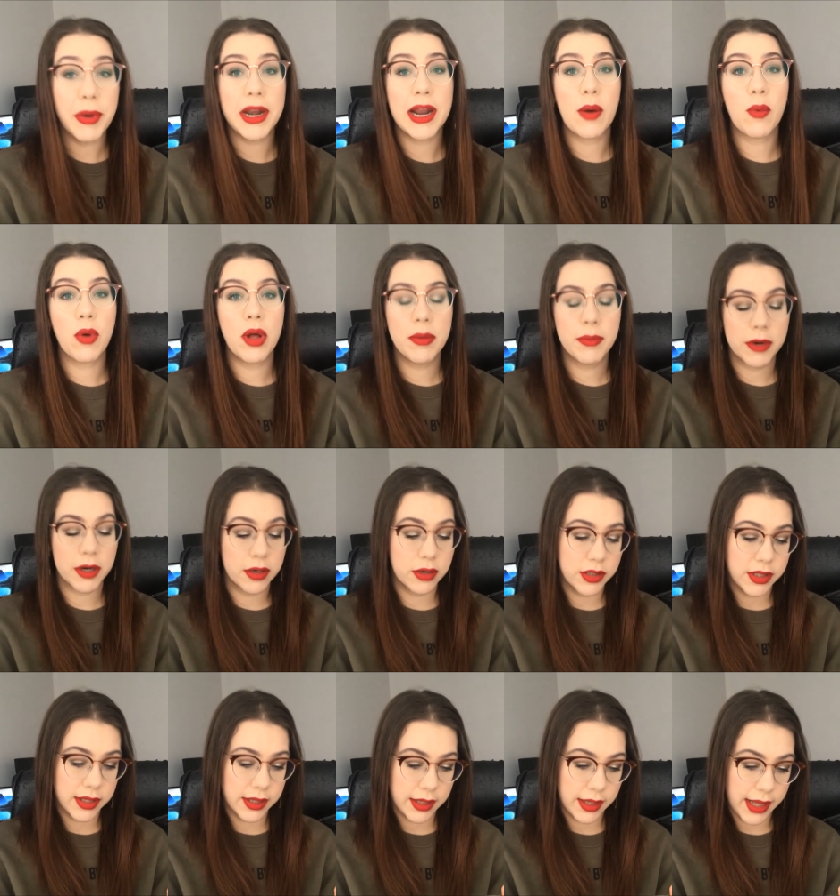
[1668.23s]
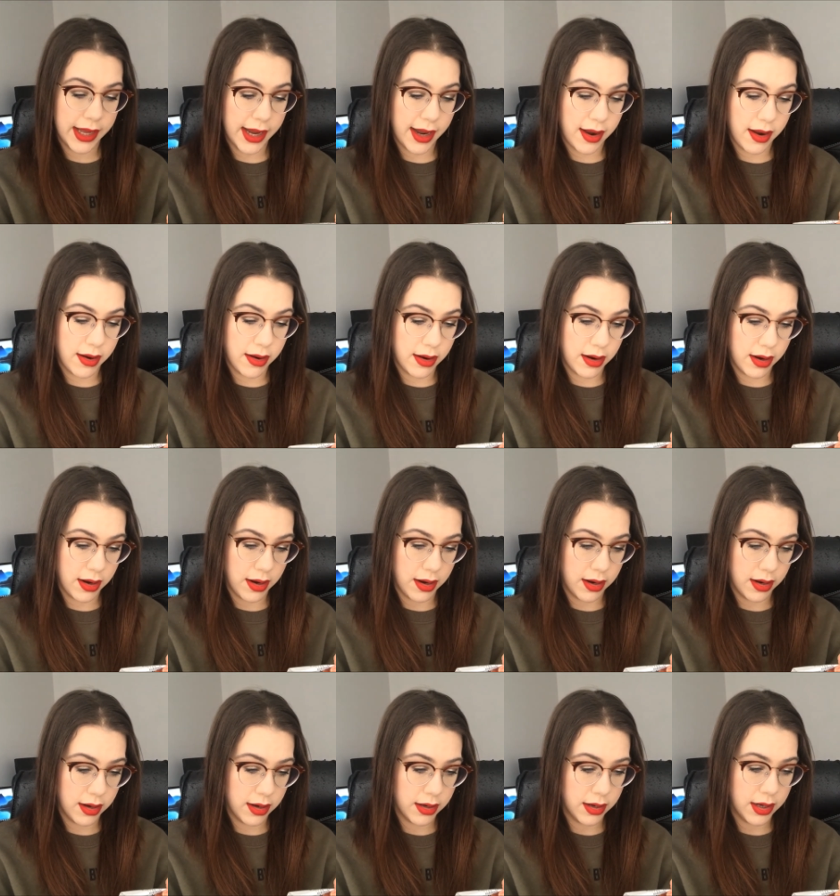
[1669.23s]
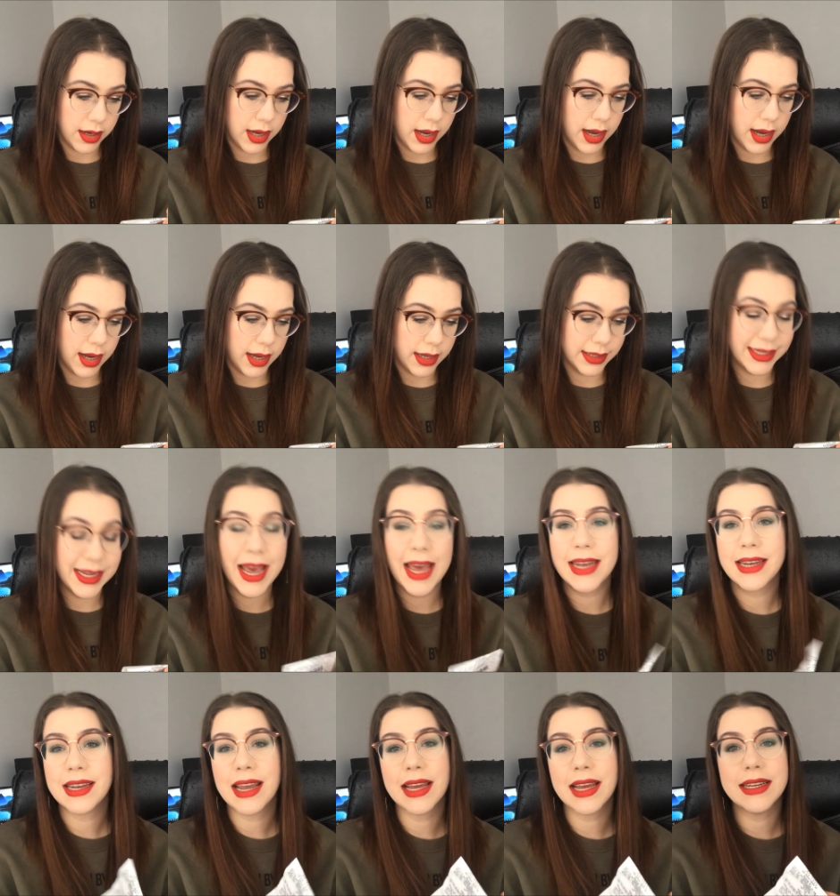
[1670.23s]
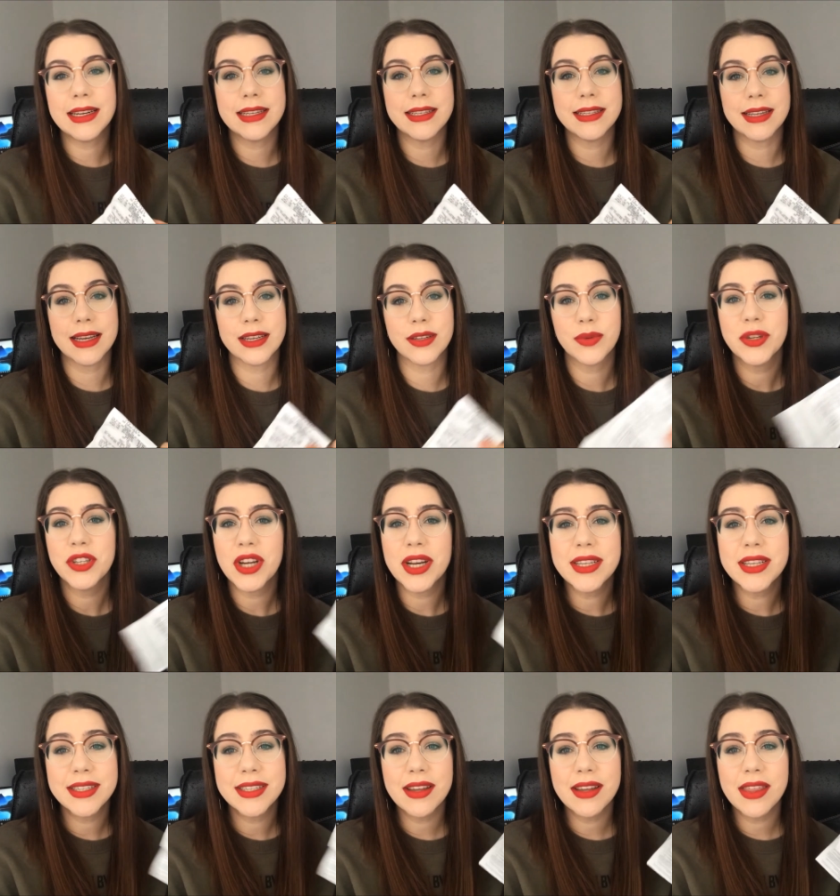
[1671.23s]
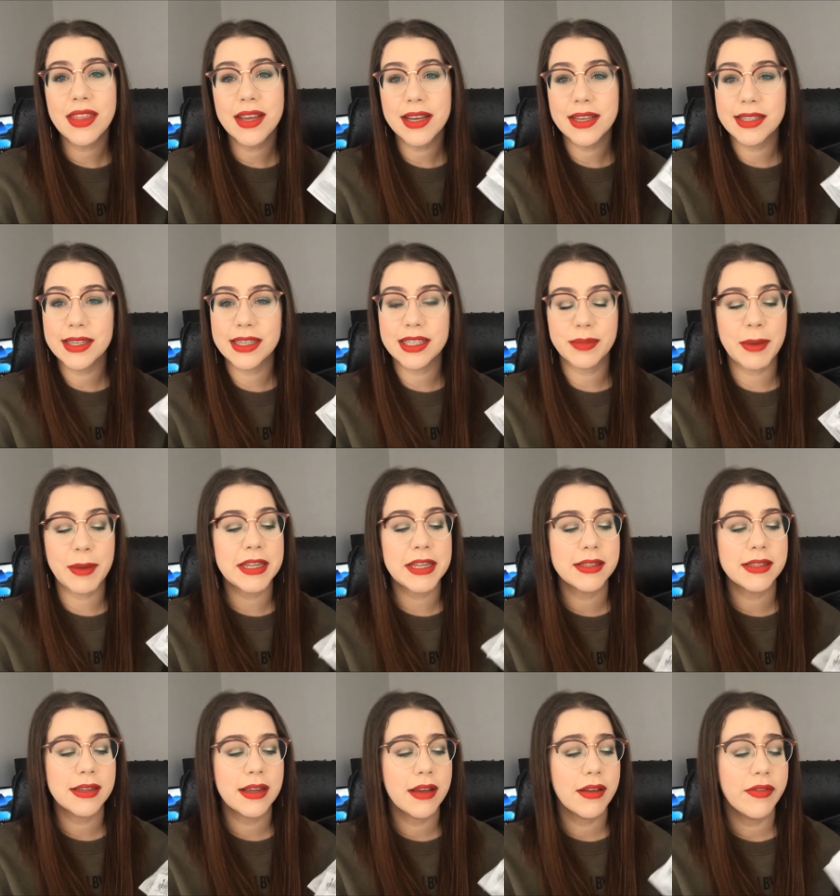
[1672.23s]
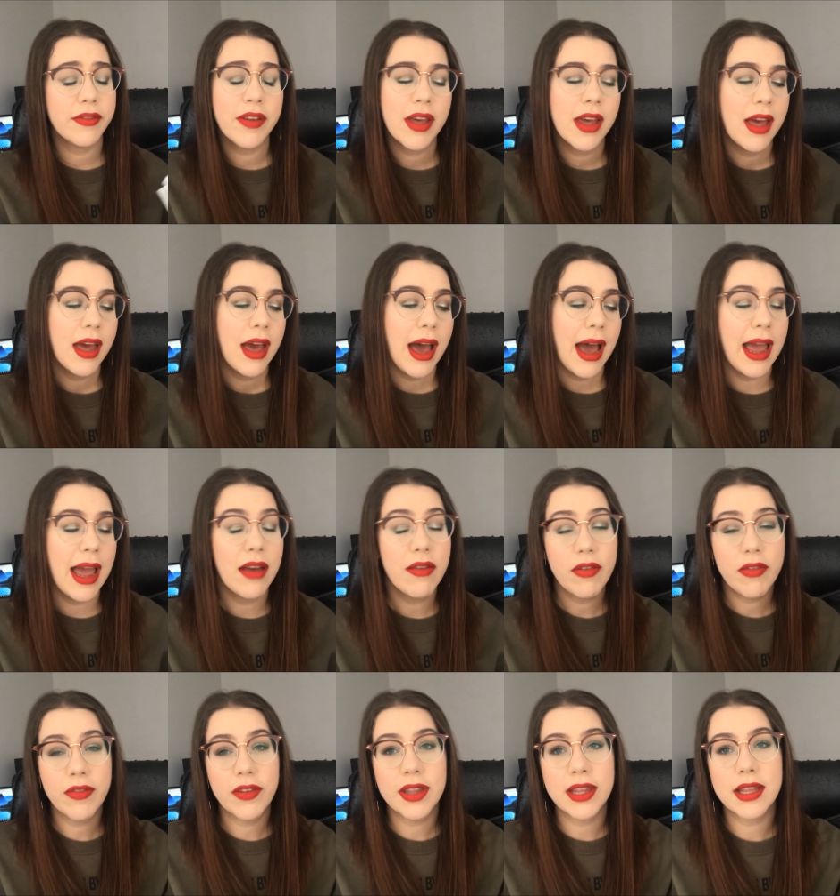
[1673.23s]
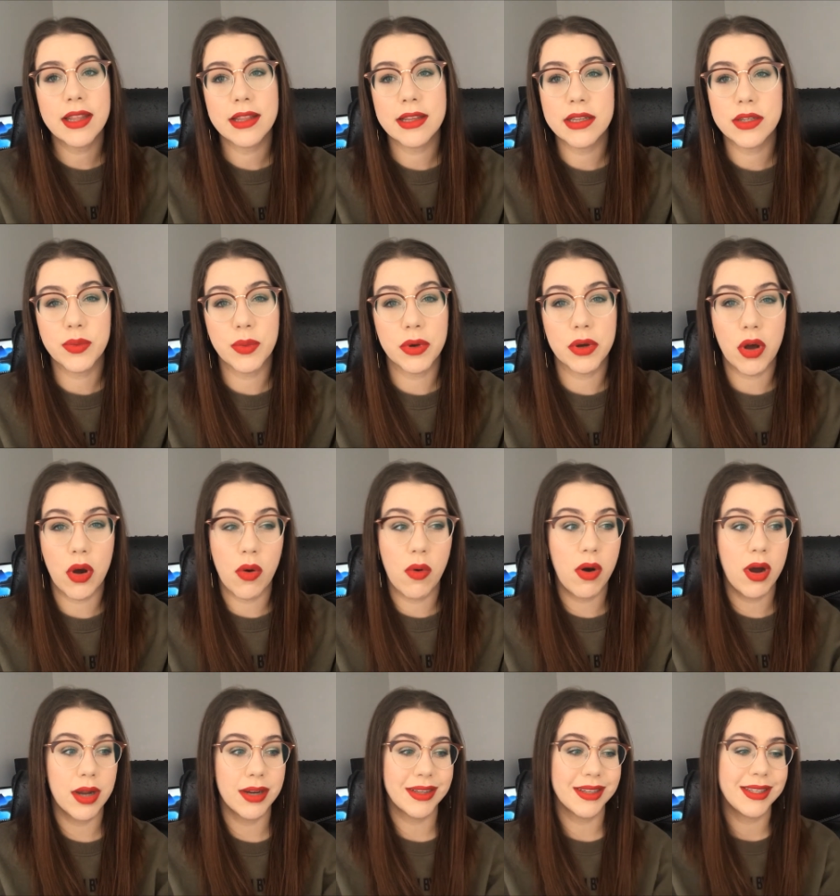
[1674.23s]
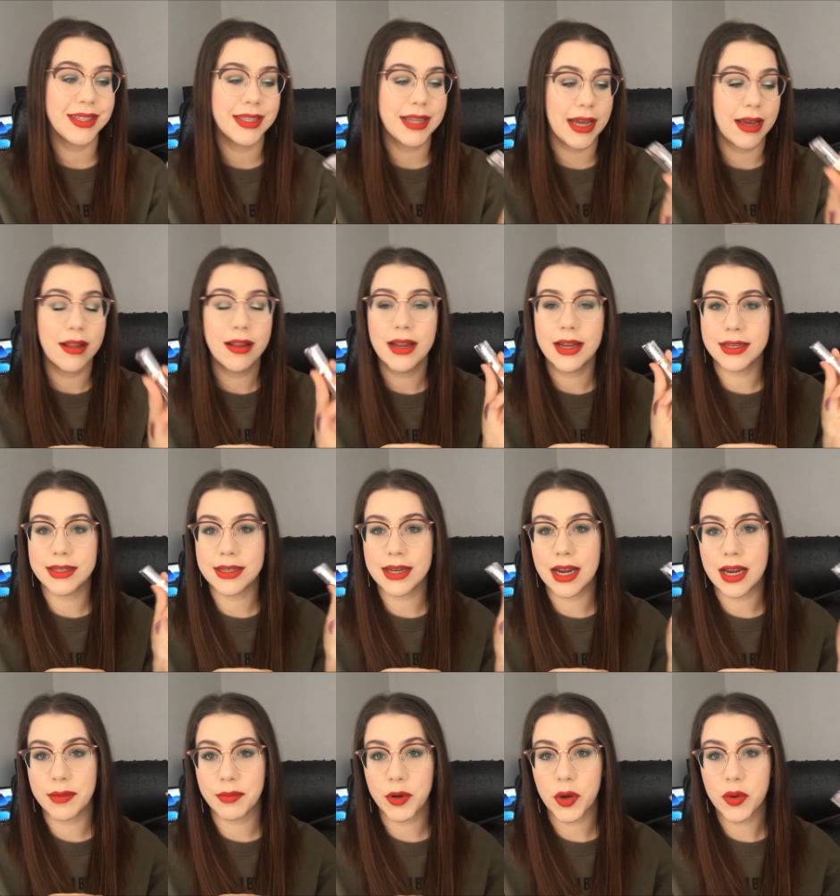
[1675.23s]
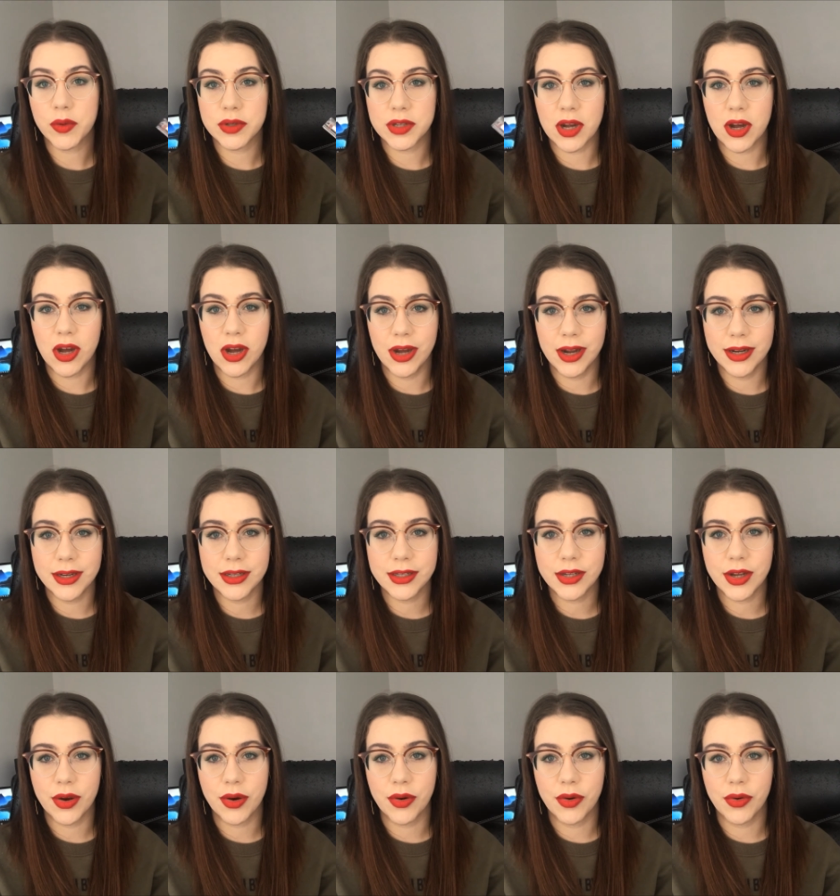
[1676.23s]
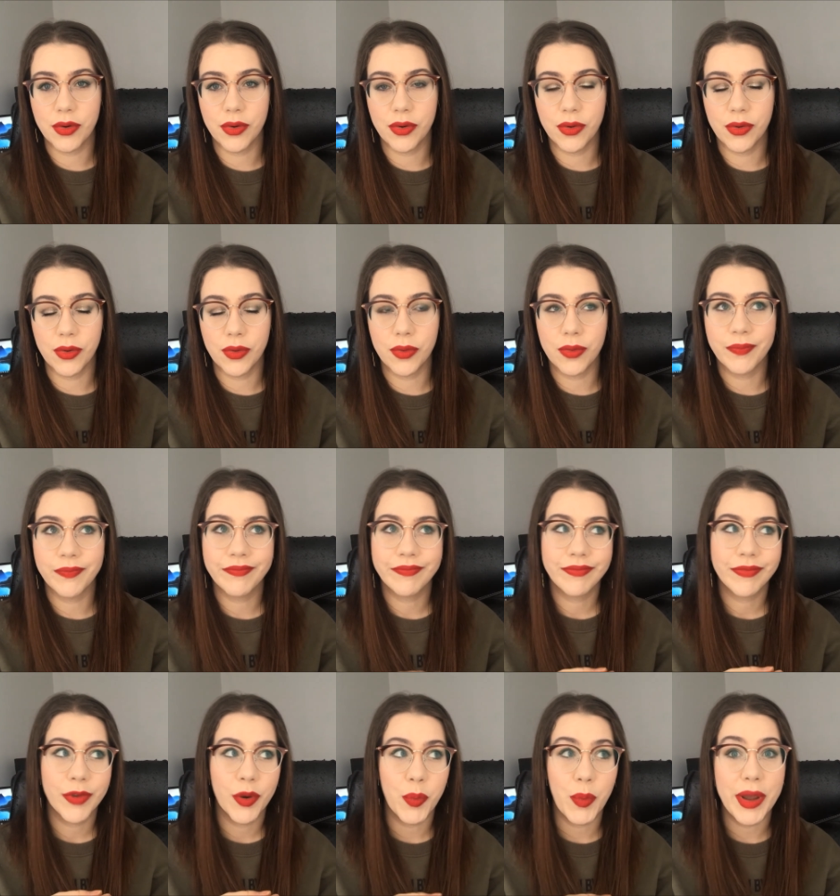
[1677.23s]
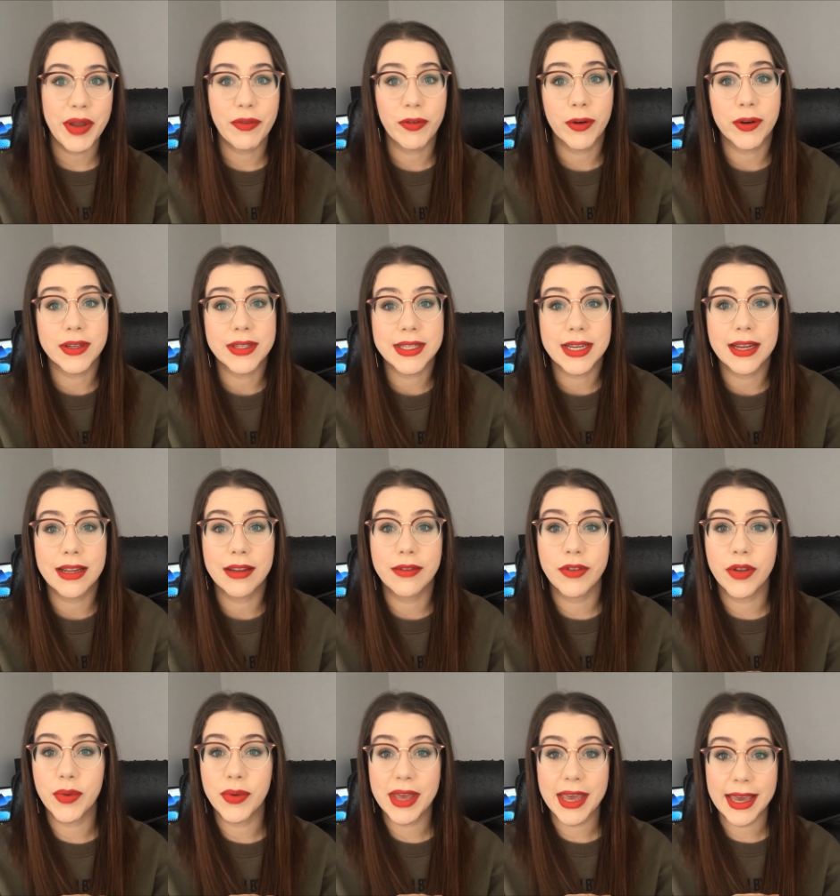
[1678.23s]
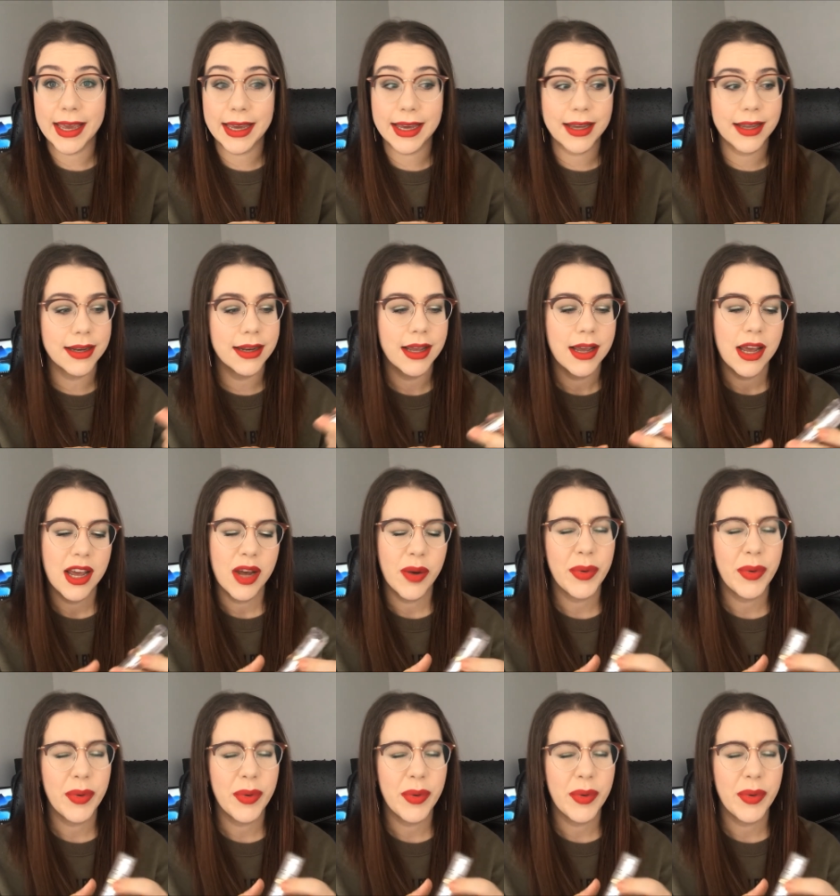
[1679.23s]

But at Walmart, they are $10.96, which I still think is expensive. I have a feeling these will go on sale as time goes on, so wait for a sale if you can.